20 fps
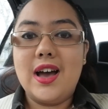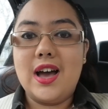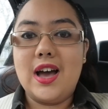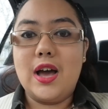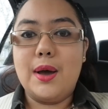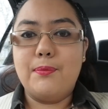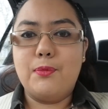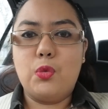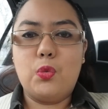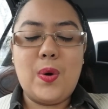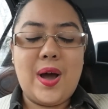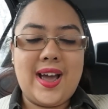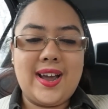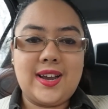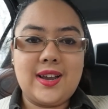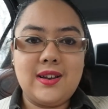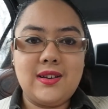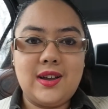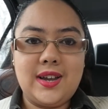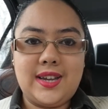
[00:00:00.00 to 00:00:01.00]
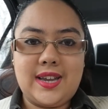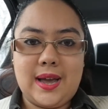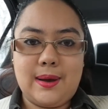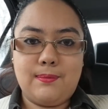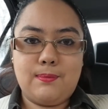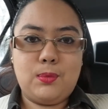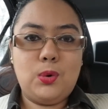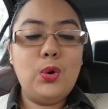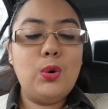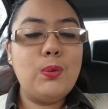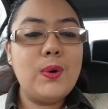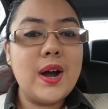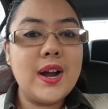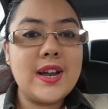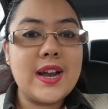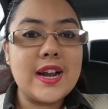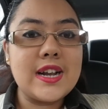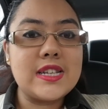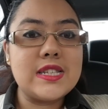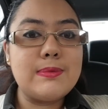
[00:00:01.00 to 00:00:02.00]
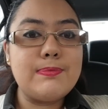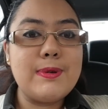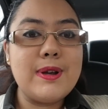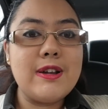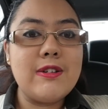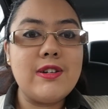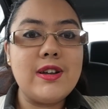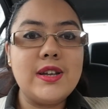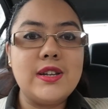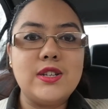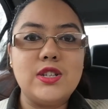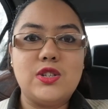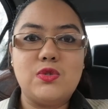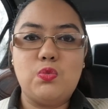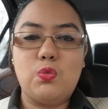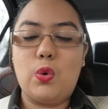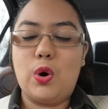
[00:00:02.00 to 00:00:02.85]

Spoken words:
Where can I get more work experience?